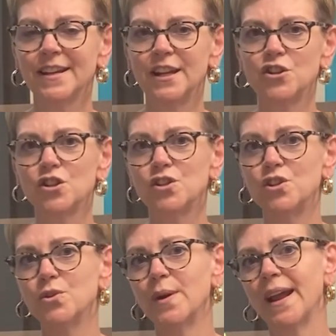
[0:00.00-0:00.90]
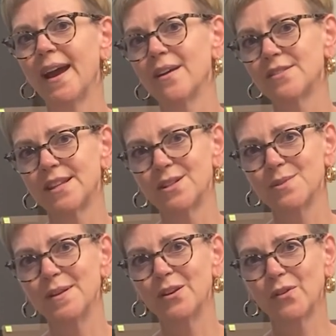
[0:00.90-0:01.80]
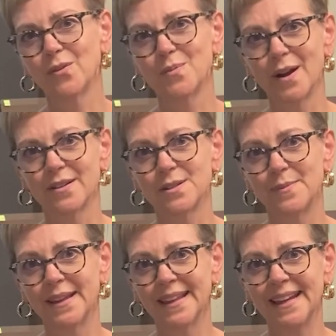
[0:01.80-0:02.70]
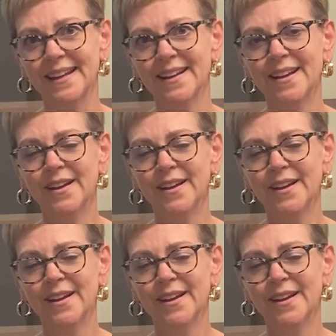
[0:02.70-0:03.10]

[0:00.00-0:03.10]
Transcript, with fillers: an inch is two and a half centimeters approximately.